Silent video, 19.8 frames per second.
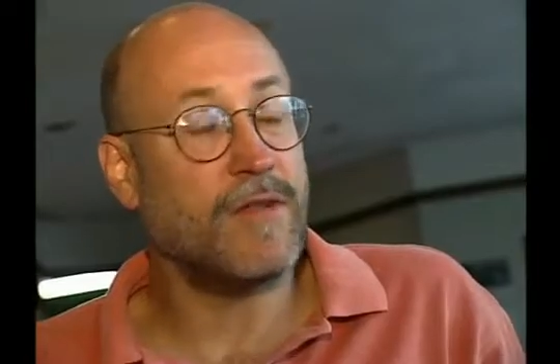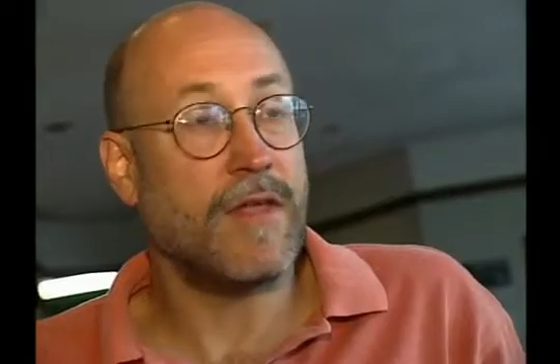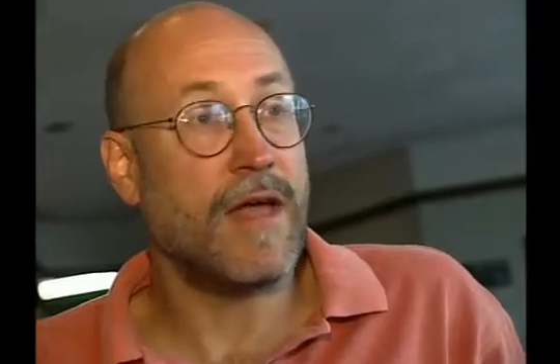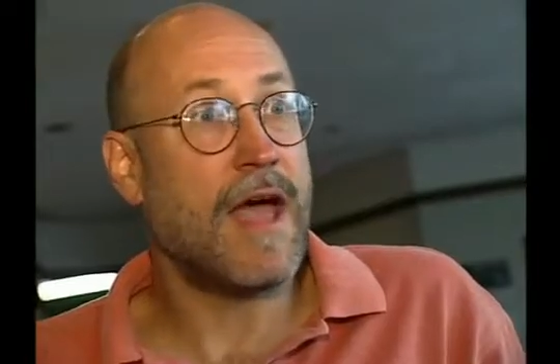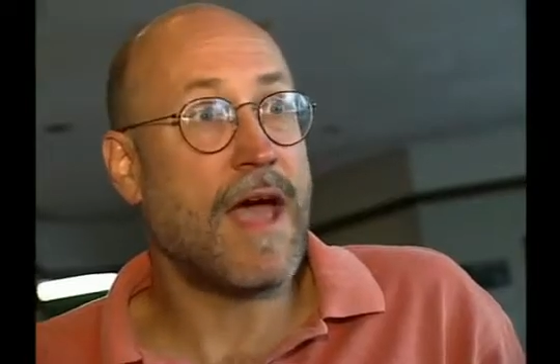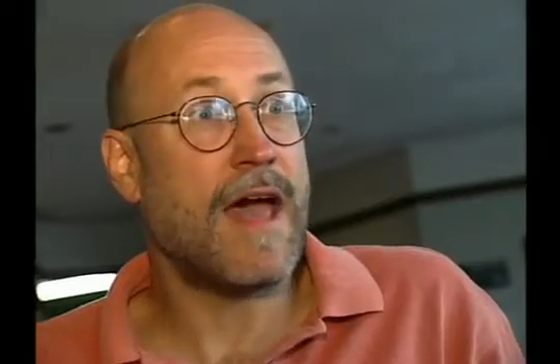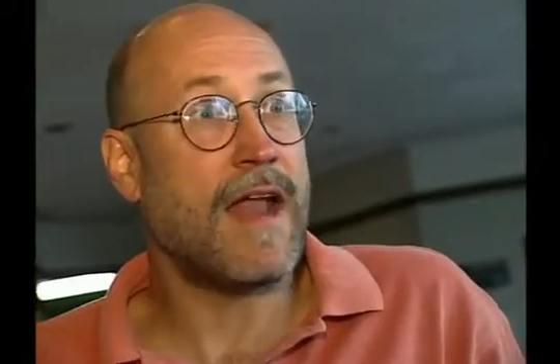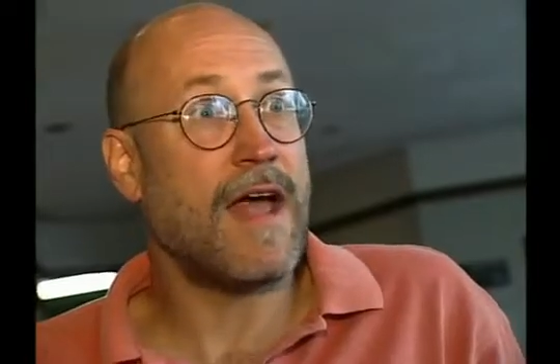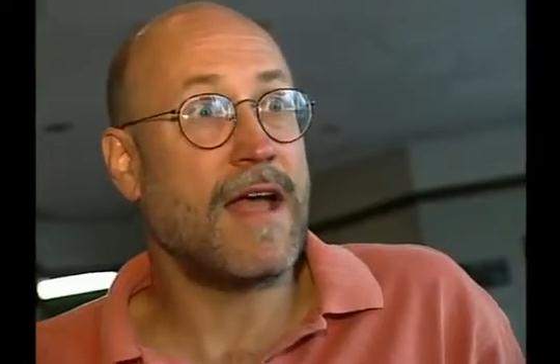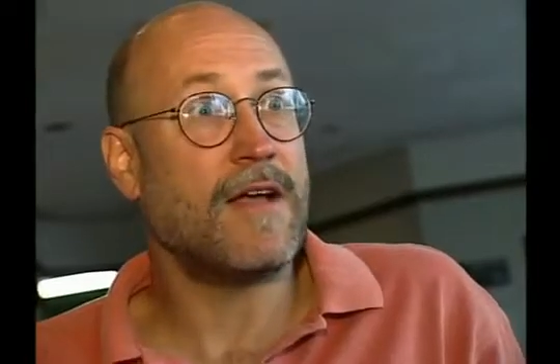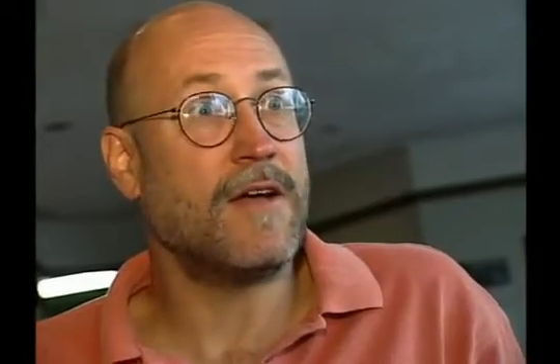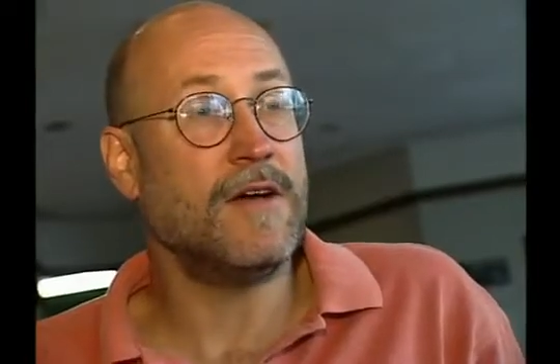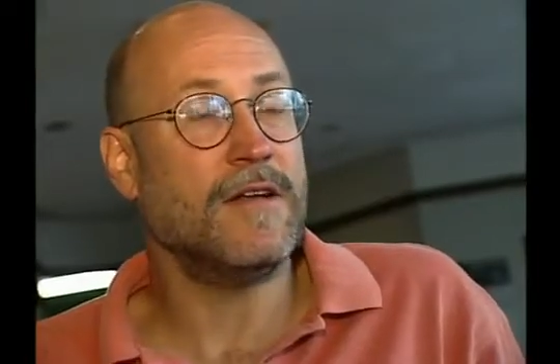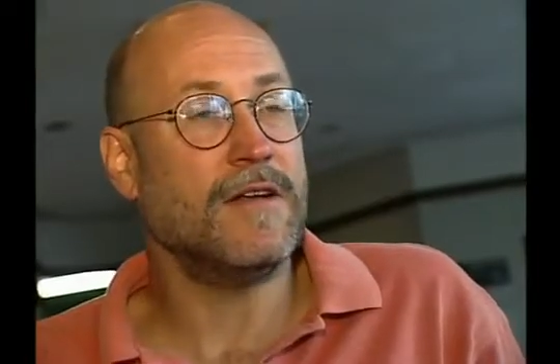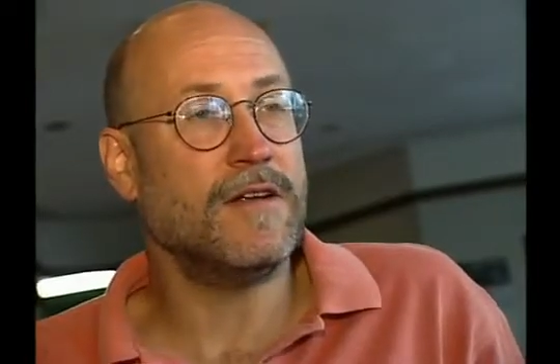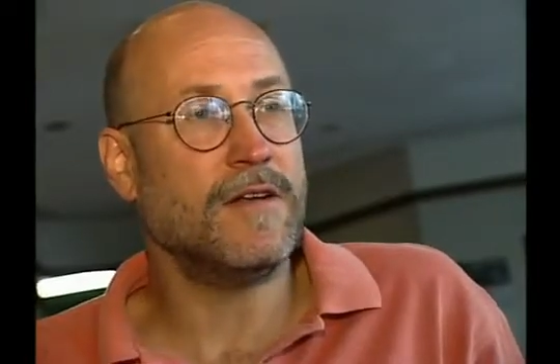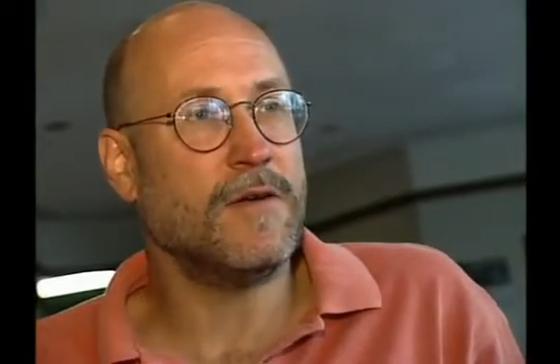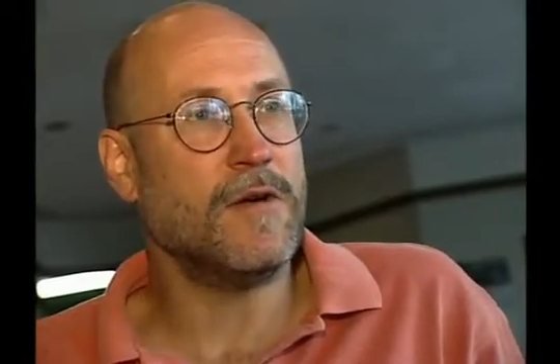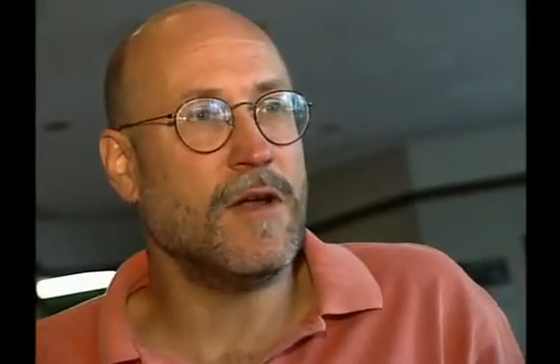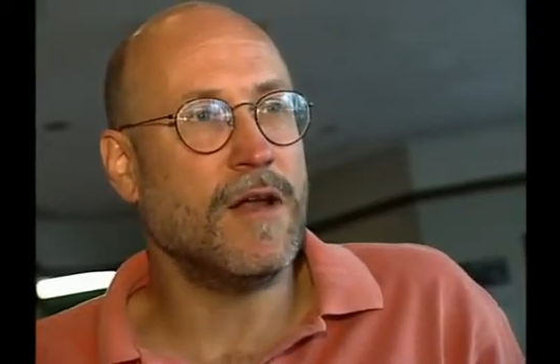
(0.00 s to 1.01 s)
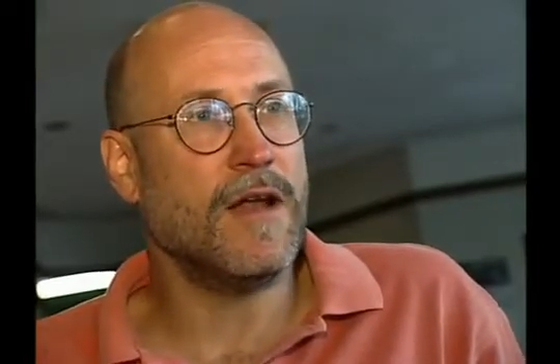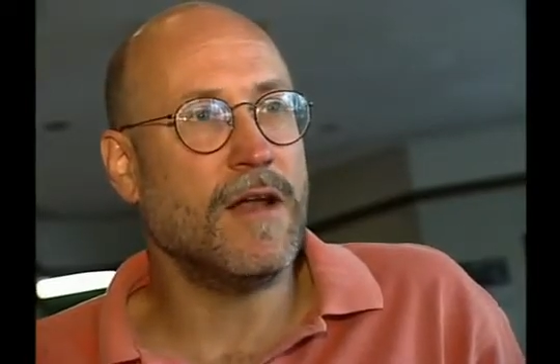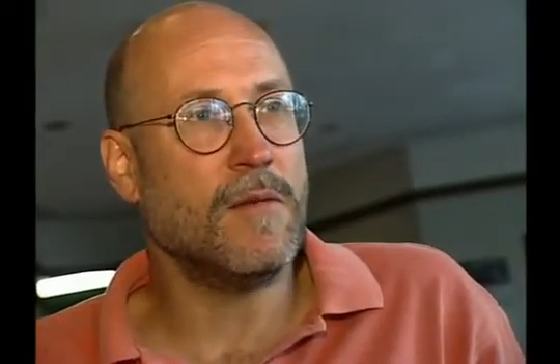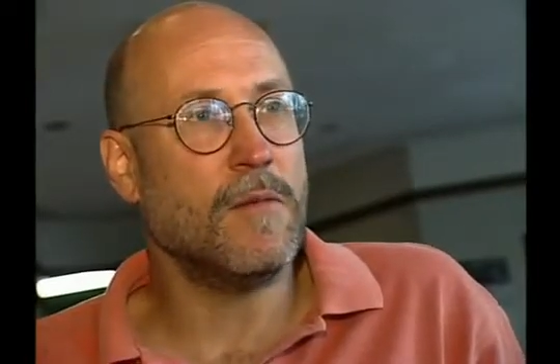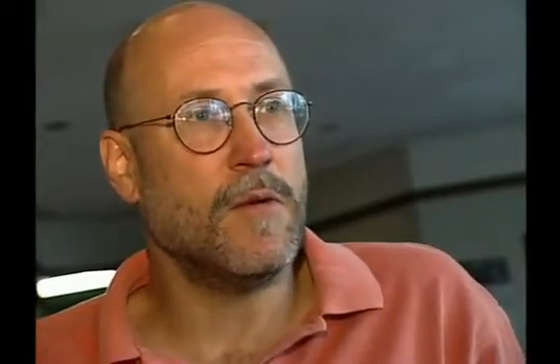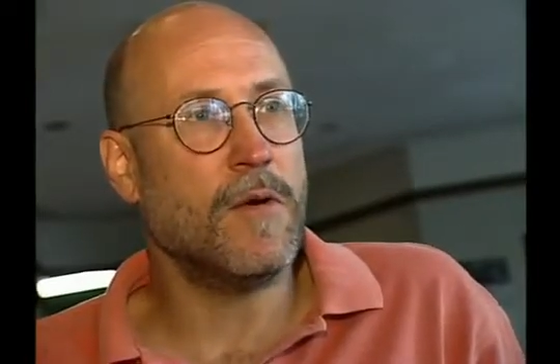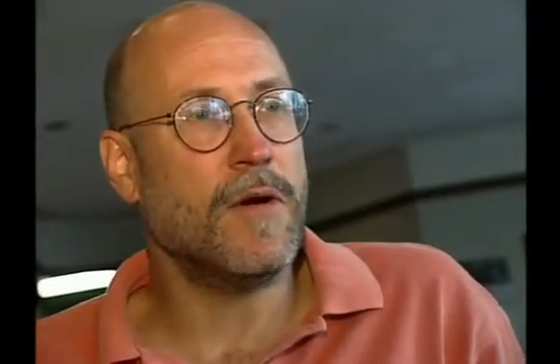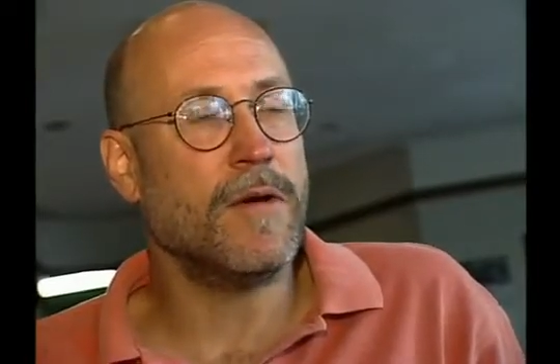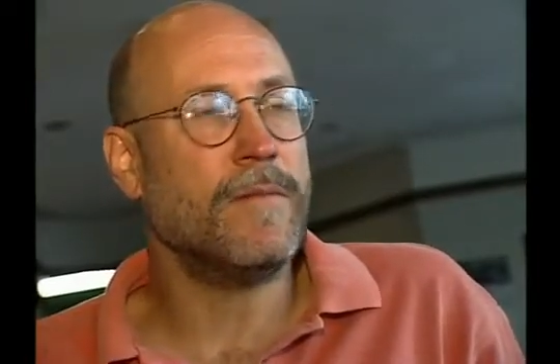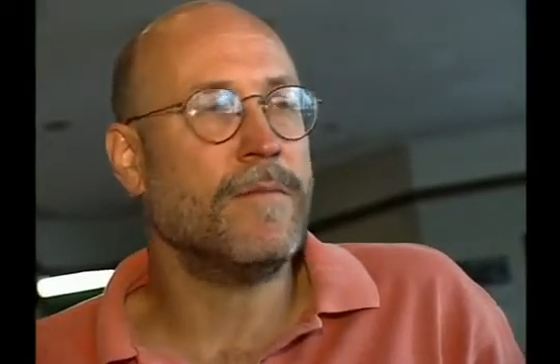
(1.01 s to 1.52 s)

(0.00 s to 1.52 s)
that, I couldn't do it anymore.